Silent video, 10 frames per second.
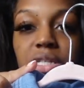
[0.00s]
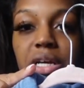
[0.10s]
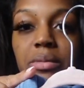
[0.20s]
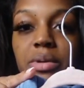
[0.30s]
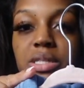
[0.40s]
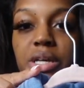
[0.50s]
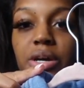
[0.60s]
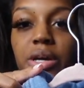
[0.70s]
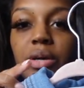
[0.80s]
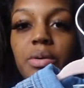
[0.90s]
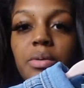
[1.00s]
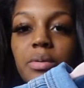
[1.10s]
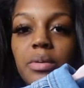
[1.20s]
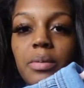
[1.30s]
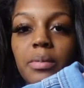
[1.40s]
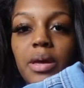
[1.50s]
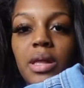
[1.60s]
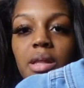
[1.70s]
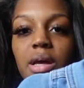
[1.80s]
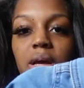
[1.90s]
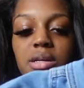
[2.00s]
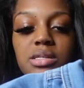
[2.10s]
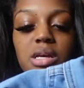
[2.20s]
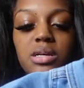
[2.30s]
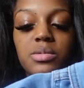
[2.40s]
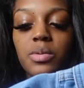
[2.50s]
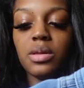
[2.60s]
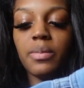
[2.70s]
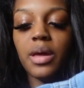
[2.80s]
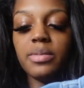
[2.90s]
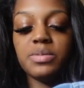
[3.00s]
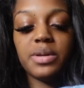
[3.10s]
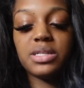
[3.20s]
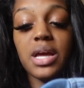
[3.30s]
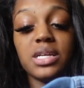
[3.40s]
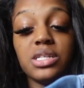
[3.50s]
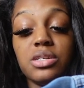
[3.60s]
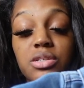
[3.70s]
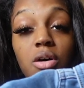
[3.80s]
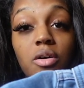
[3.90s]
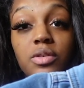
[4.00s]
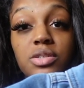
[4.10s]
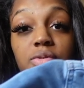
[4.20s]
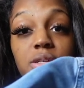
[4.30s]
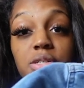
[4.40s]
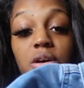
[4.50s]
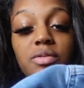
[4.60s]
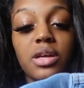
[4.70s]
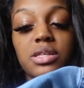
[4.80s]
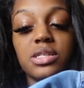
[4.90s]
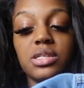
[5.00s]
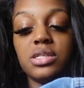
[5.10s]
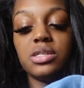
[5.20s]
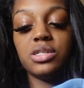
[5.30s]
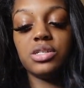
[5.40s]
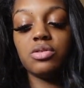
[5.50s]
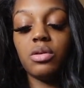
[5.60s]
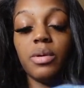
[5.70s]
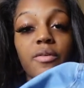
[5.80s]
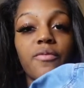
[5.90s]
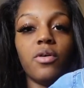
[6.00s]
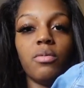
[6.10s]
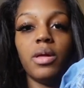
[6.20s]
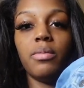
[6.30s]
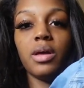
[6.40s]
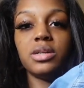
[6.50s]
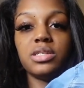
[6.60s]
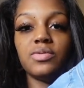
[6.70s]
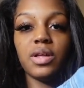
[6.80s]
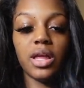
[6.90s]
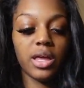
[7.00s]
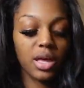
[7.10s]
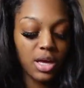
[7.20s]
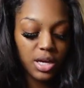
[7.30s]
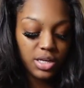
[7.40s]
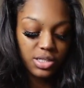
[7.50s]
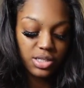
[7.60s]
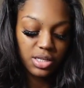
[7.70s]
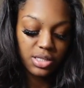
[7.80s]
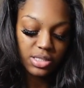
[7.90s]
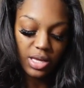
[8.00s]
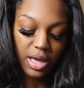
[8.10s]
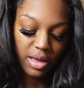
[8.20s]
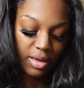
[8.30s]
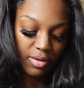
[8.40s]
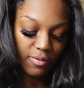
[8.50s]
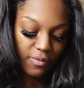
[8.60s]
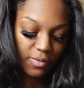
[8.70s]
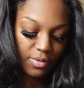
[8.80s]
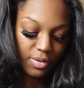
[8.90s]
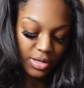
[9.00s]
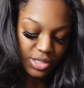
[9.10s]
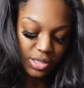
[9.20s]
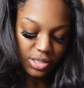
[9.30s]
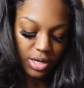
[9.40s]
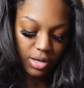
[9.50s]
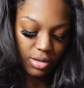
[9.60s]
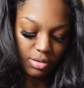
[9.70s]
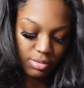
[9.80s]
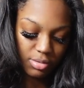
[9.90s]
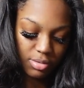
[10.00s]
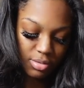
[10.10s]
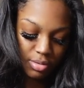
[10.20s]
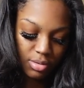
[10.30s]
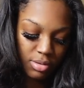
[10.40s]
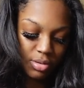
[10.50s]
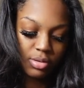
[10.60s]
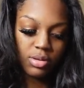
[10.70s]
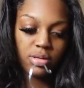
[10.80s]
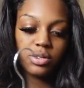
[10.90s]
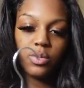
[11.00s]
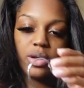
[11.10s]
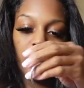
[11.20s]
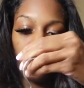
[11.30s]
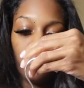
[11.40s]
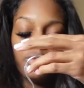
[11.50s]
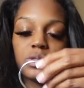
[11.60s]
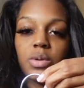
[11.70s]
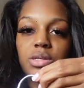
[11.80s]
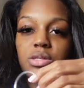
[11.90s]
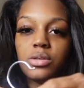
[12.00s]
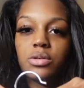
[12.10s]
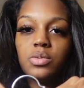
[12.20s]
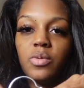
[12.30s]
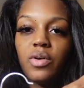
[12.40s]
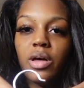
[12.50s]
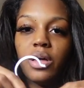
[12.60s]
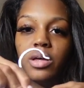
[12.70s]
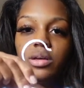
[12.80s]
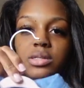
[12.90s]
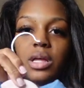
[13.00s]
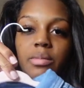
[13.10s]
jean material. And that kind of scares me with the babies. But it's actually soft. It's really soft. And since she's going to be a fall baby, I just feel like she needs to have a jean jacket to wear like over sweatsuits with Uggs, like